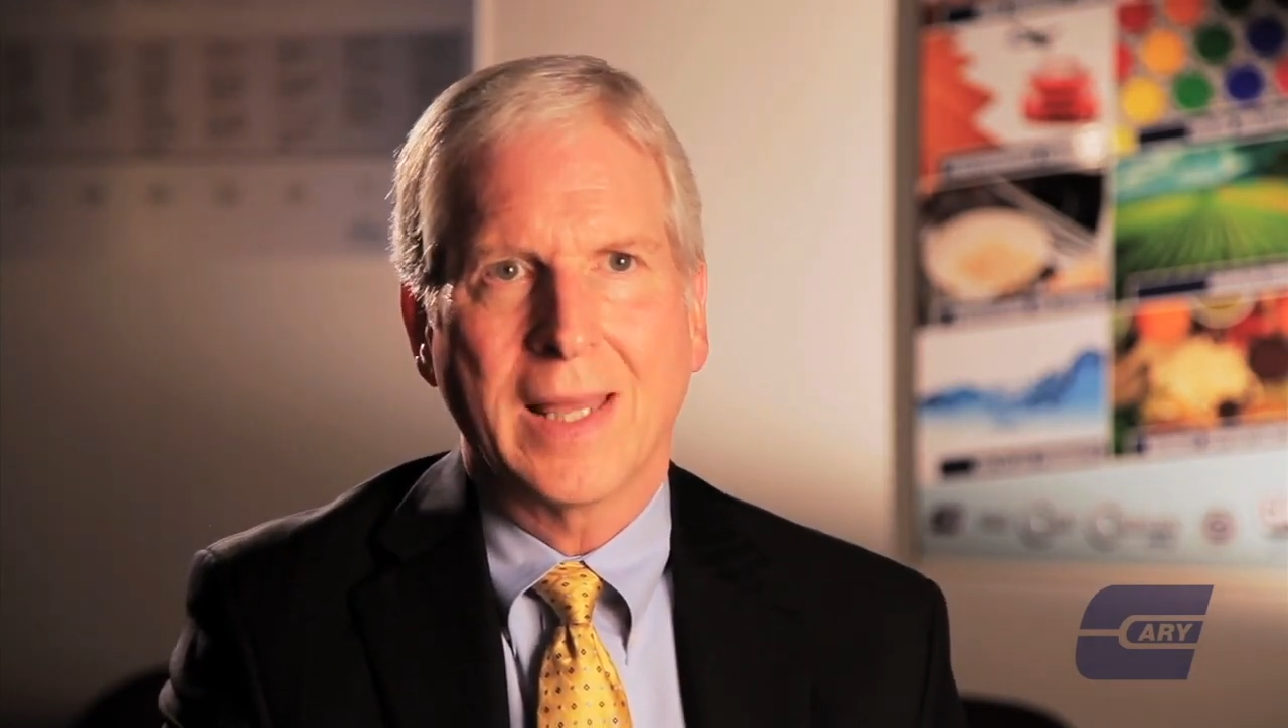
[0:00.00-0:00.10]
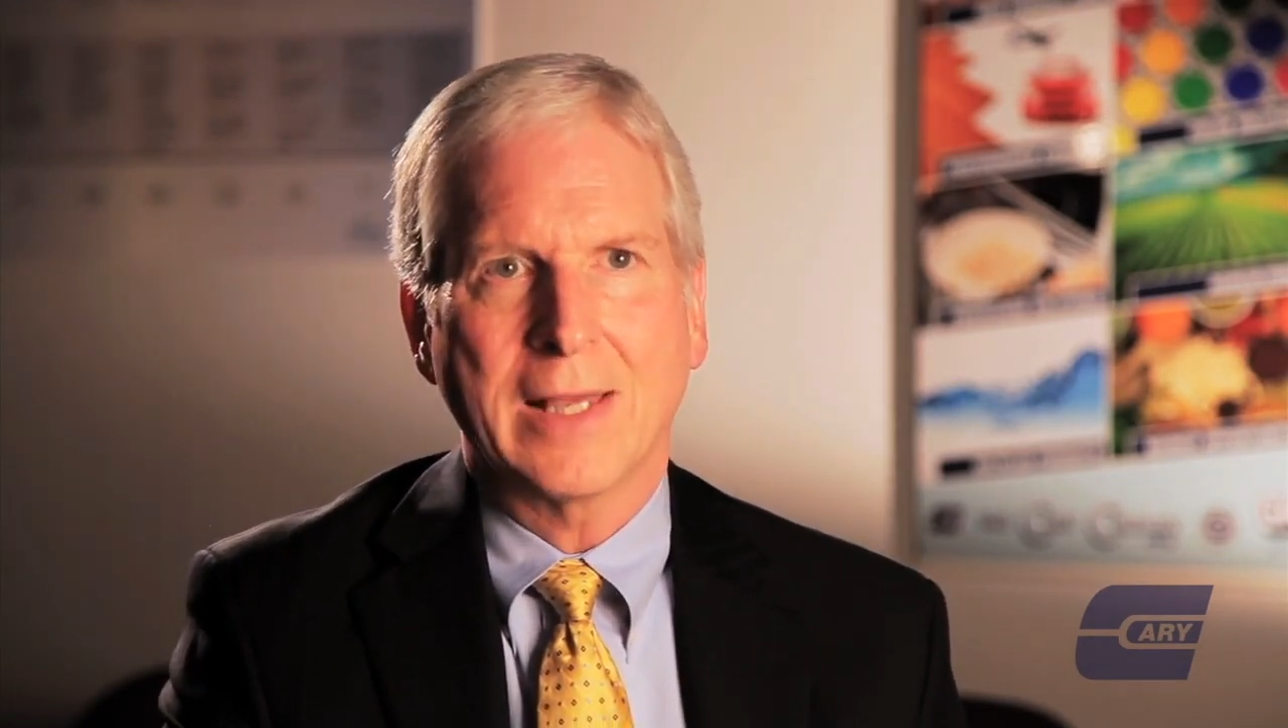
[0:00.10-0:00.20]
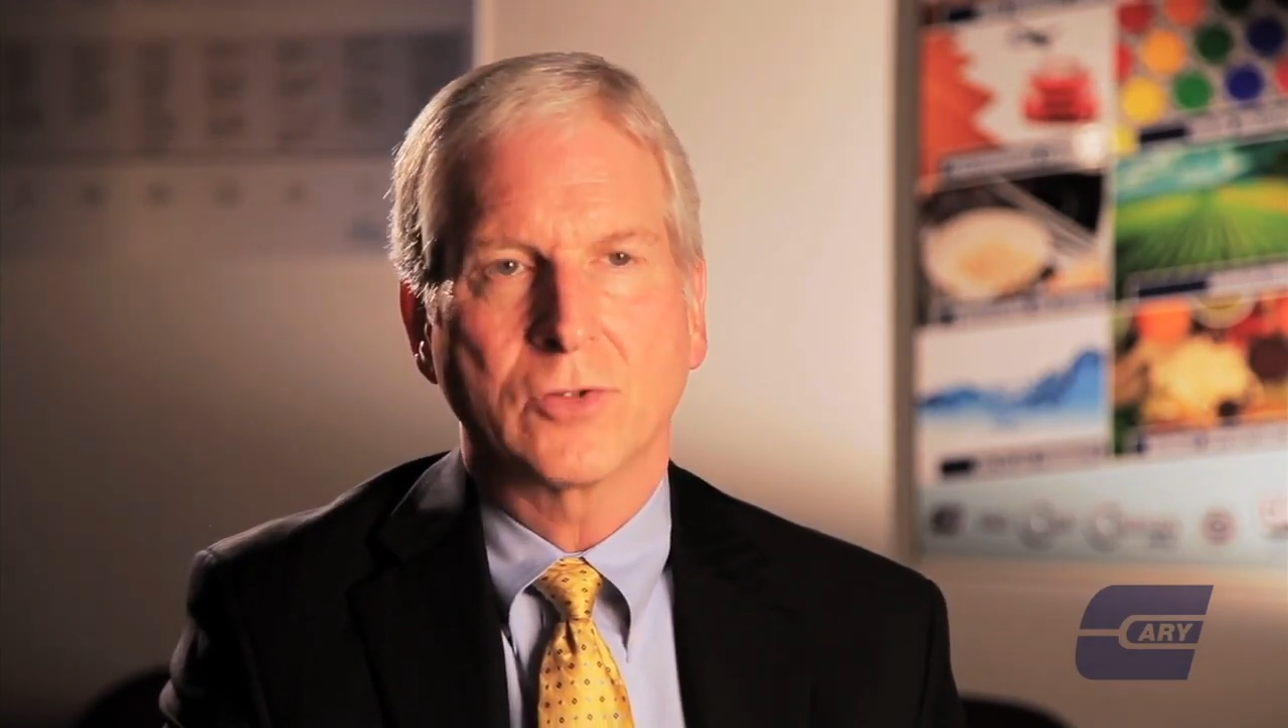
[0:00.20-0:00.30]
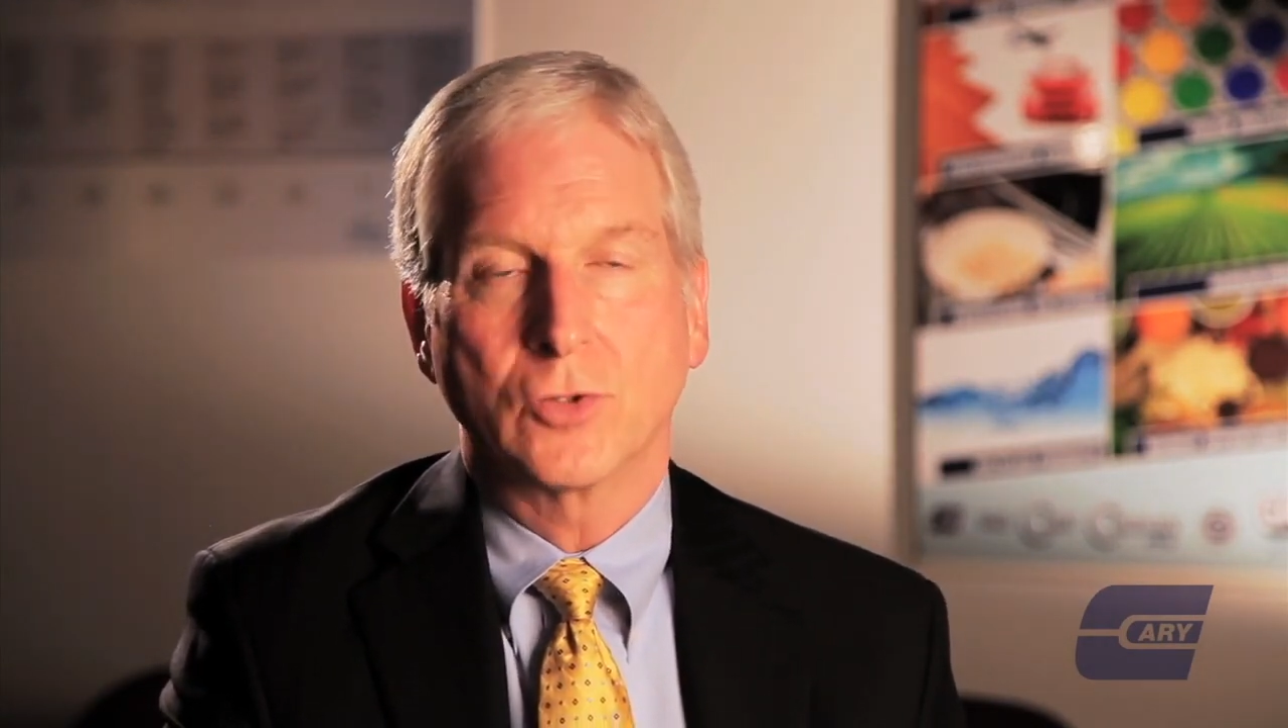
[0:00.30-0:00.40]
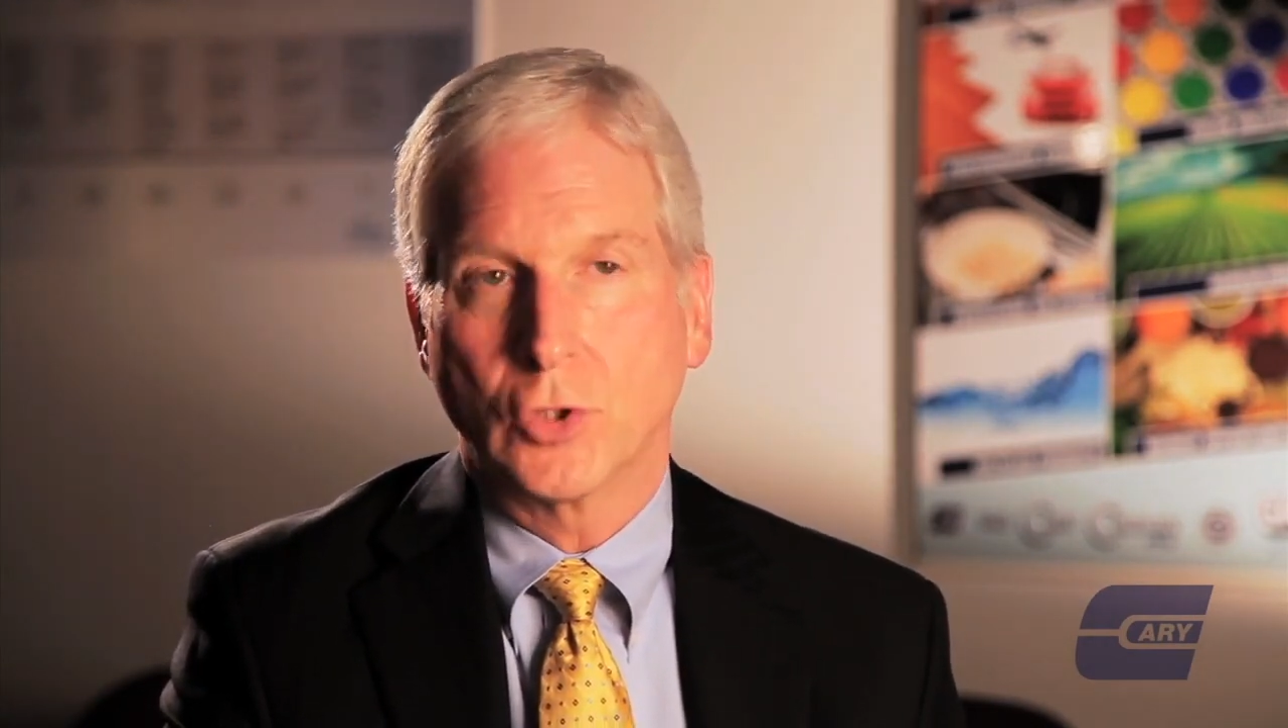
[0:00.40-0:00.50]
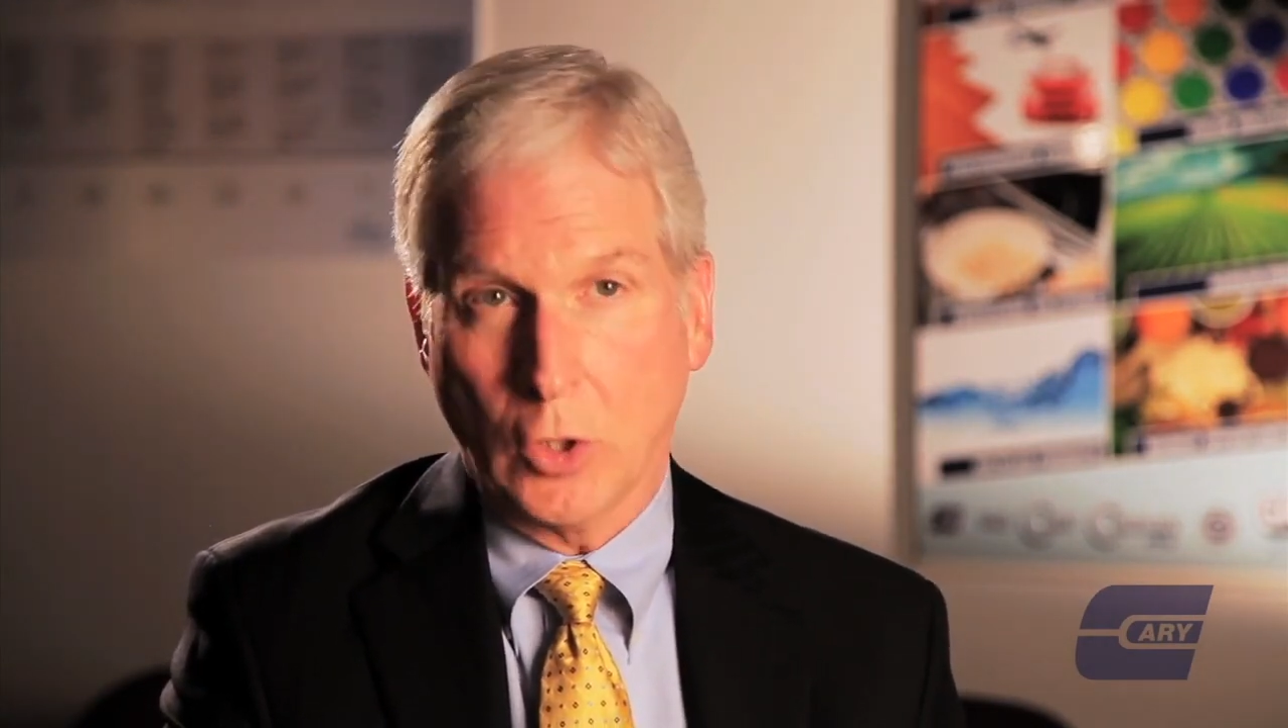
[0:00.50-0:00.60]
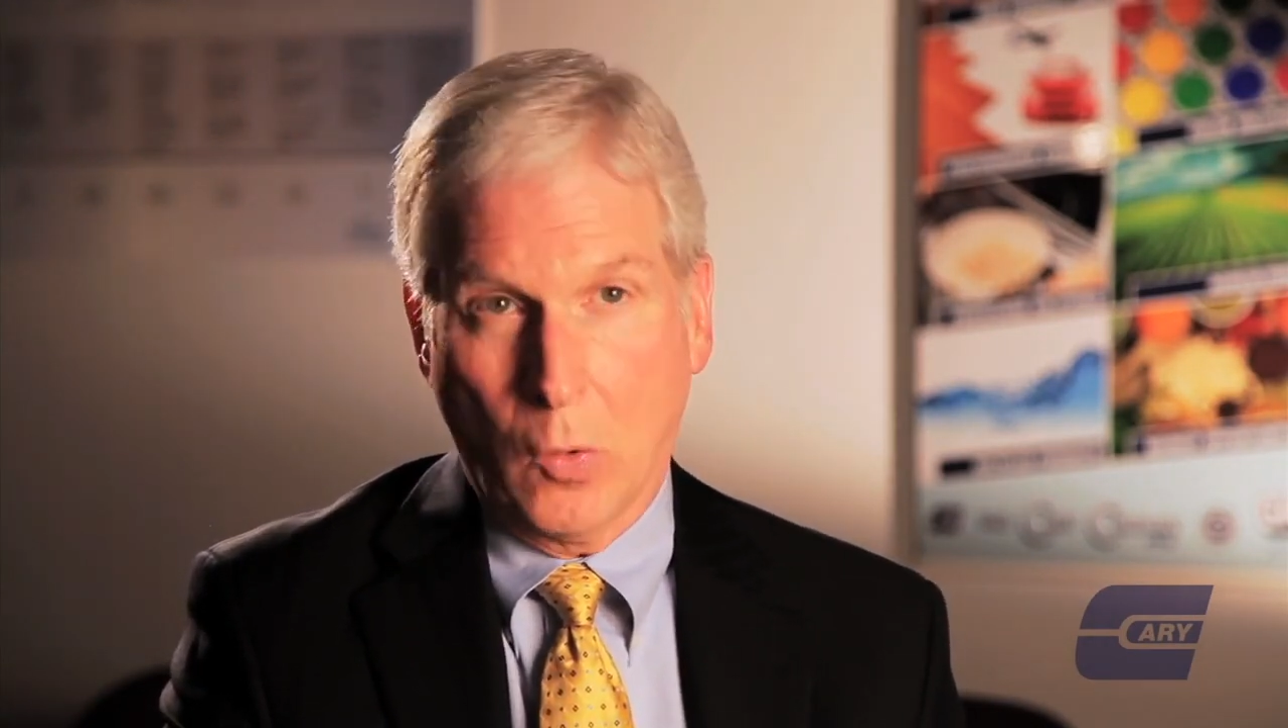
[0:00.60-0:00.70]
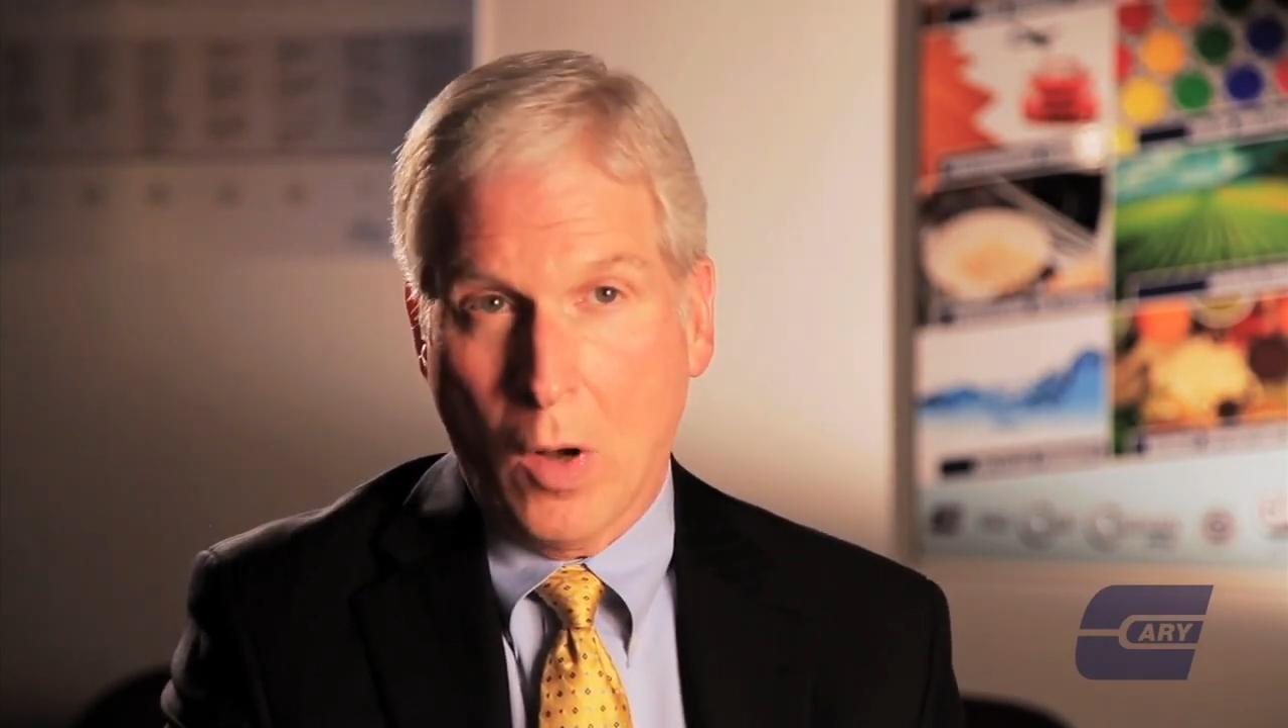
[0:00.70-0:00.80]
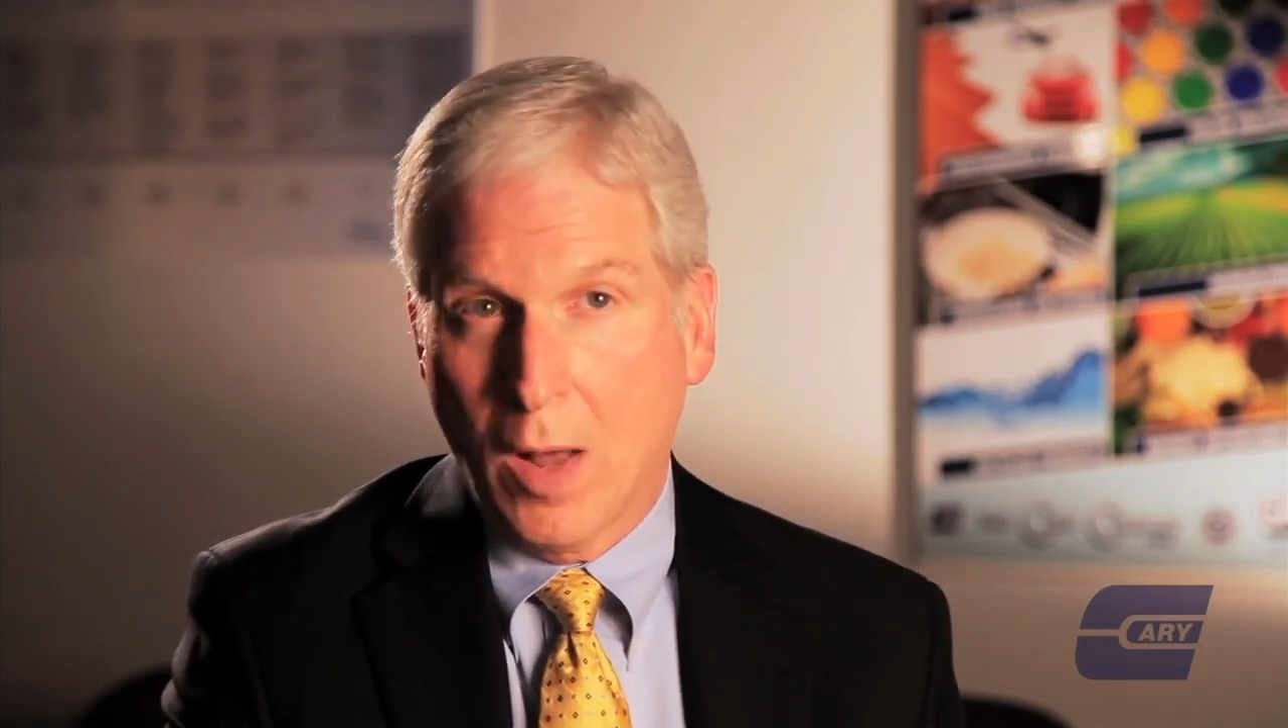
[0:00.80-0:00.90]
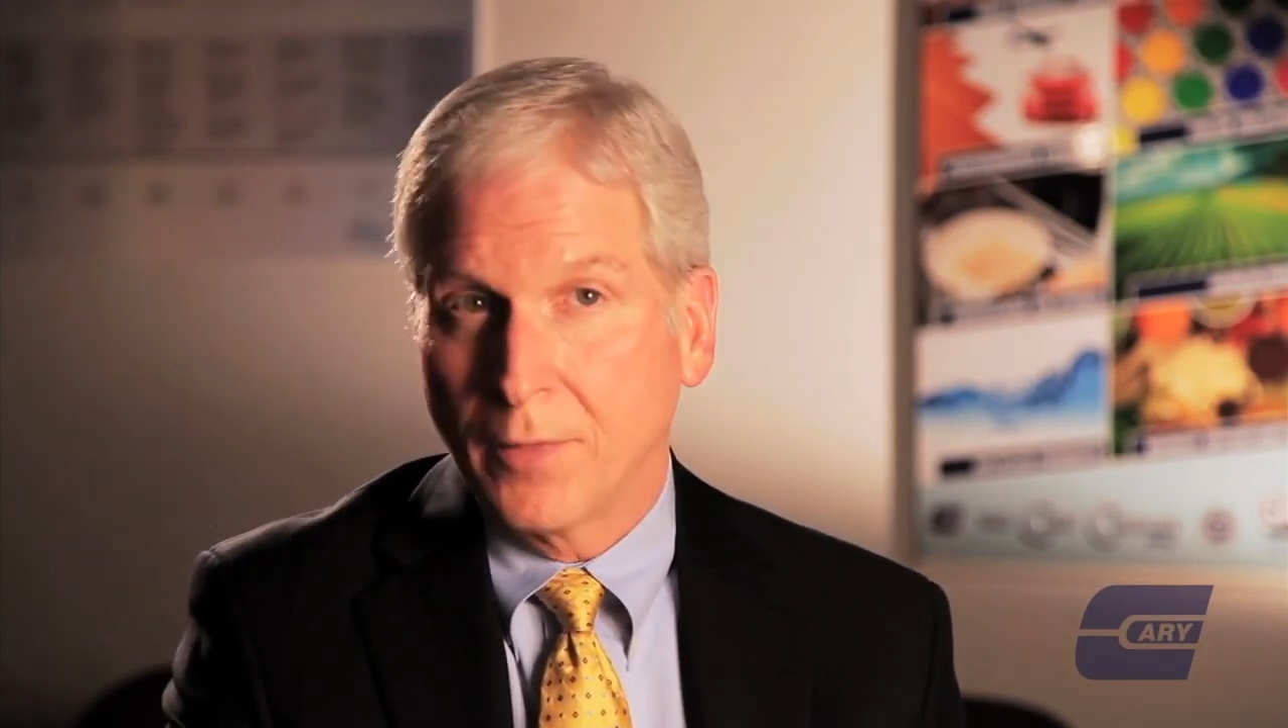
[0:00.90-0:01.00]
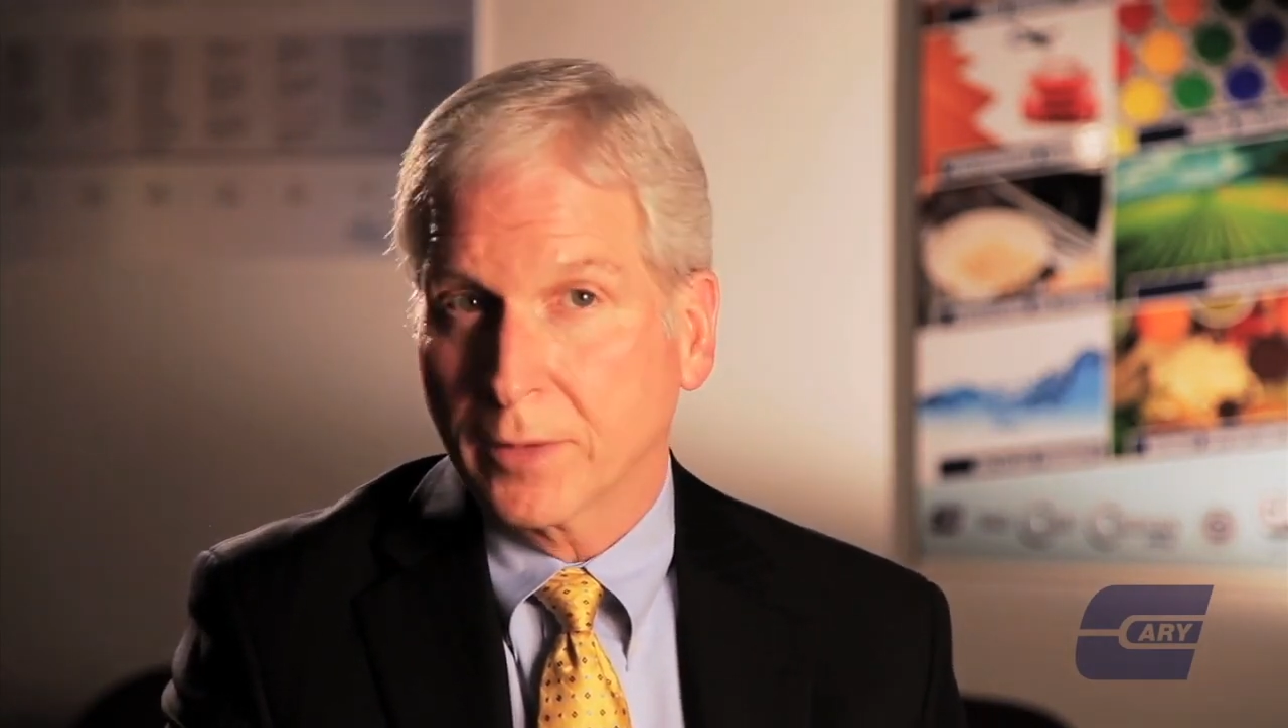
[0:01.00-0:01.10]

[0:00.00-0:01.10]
has to show on their